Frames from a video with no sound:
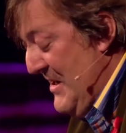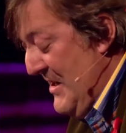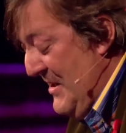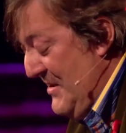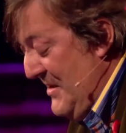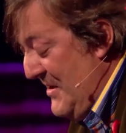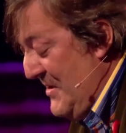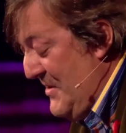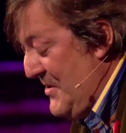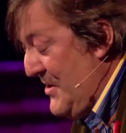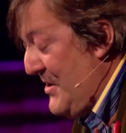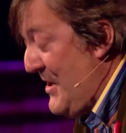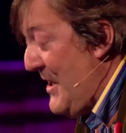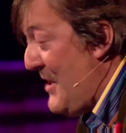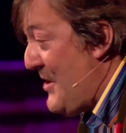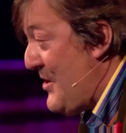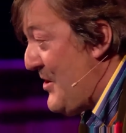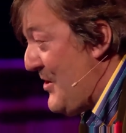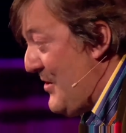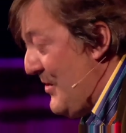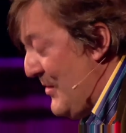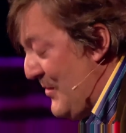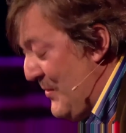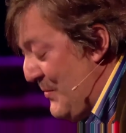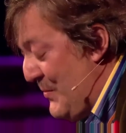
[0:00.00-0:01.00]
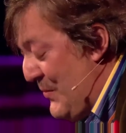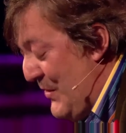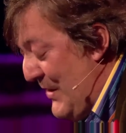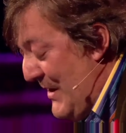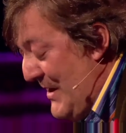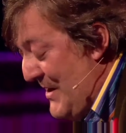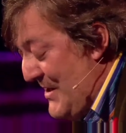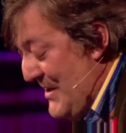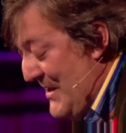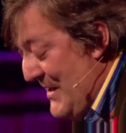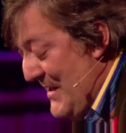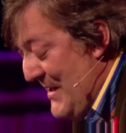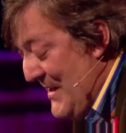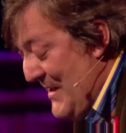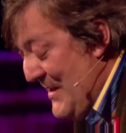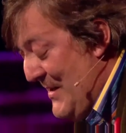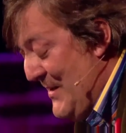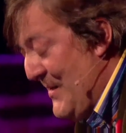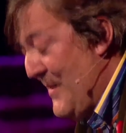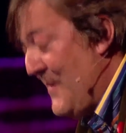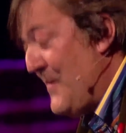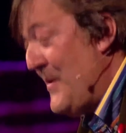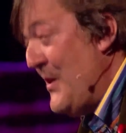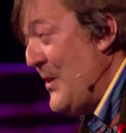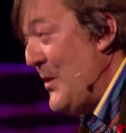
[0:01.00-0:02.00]
an international
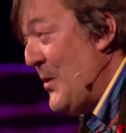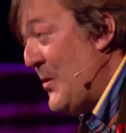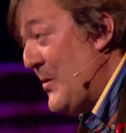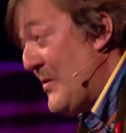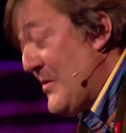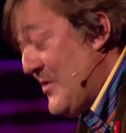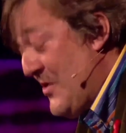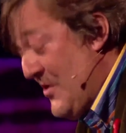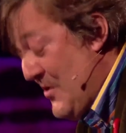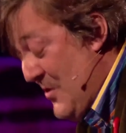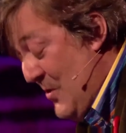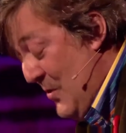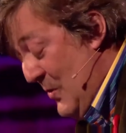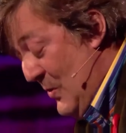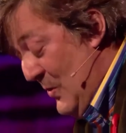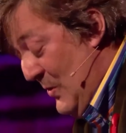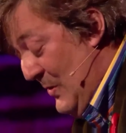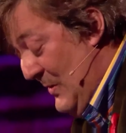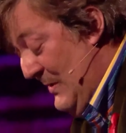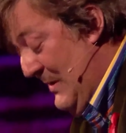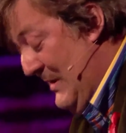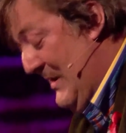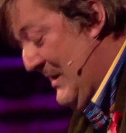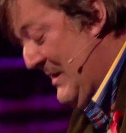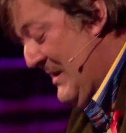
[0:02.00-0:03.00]
brigadier of the old school,